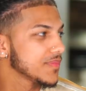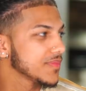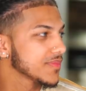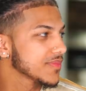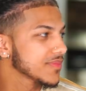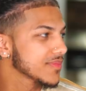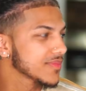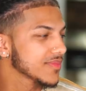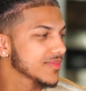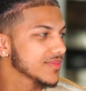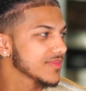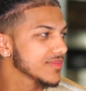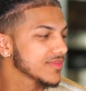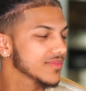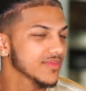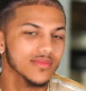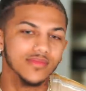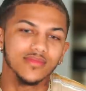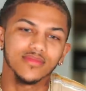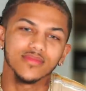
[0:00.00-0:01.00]

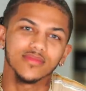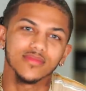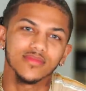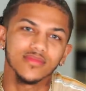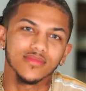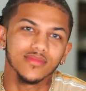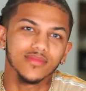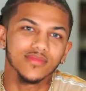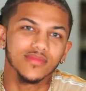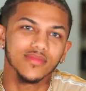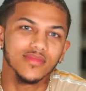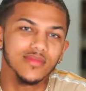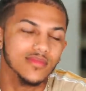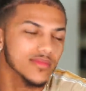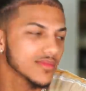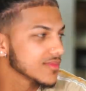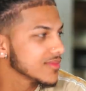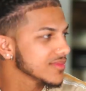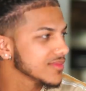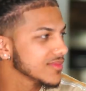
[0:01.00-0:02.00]

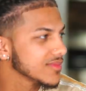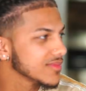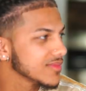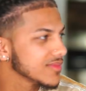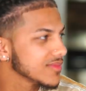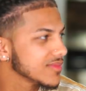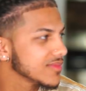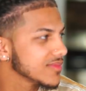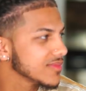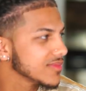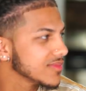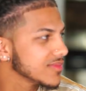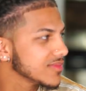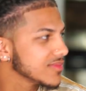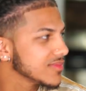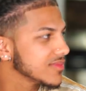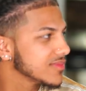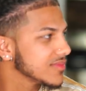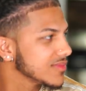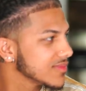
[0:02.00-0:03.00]

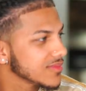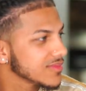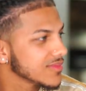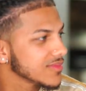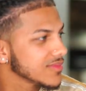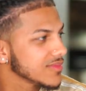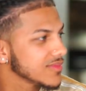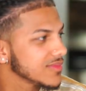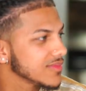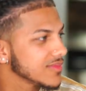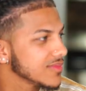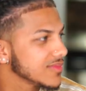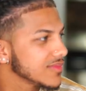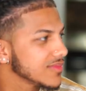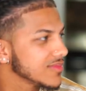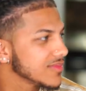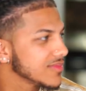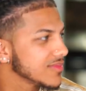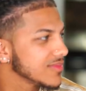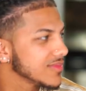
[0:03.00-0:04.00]

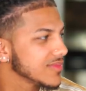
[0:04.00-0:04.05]
(not speaking)